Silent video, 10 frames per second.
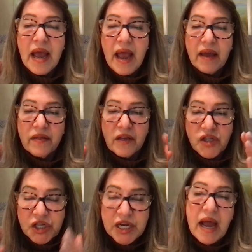And the
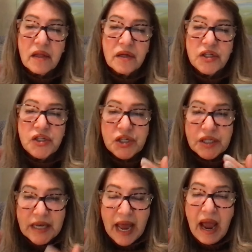challenge
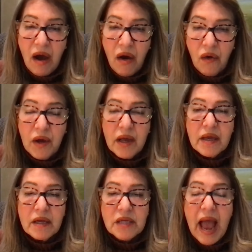now
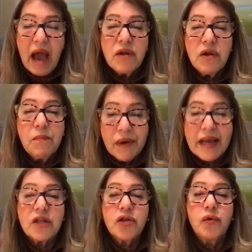is, how do you
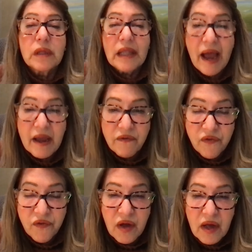bring it to
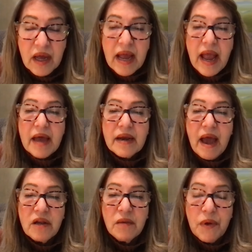life? And
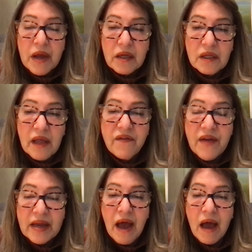how do you bring it to life
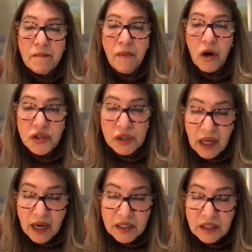and not
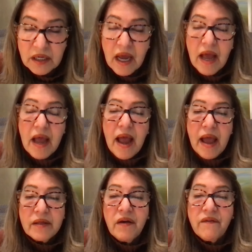marginalize it?
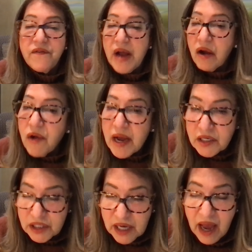And the very
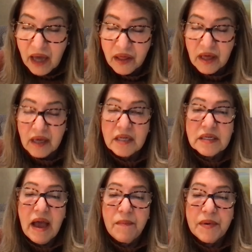sad thing that's
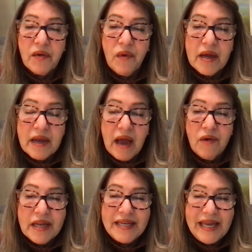happening right now
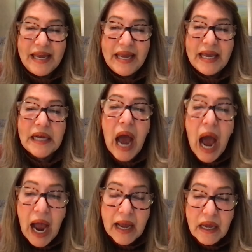in
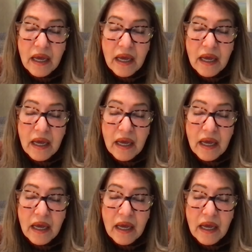DE&I